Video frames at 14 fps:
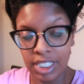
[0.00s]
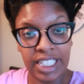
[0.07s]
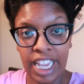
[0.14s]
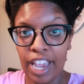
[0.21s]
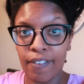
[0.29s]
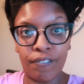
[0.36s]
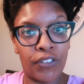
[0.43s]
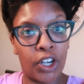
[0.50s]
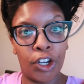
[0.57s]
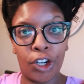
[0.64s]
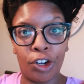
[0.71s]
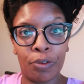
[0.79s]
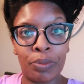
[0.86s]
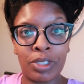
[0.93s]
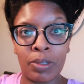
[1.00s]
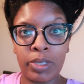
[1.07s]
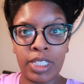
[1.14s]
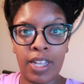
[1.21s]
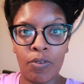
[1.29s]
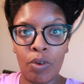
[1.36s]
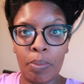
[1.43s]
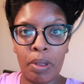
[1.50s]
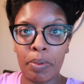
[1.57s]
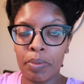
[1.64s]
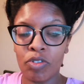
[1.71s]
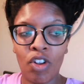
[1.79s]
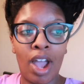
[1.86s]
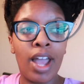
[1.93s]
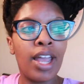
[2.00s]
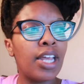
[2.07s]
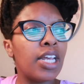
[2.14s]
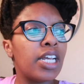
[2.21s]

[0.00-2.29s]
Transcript: stand firm and some stuff when people be trying.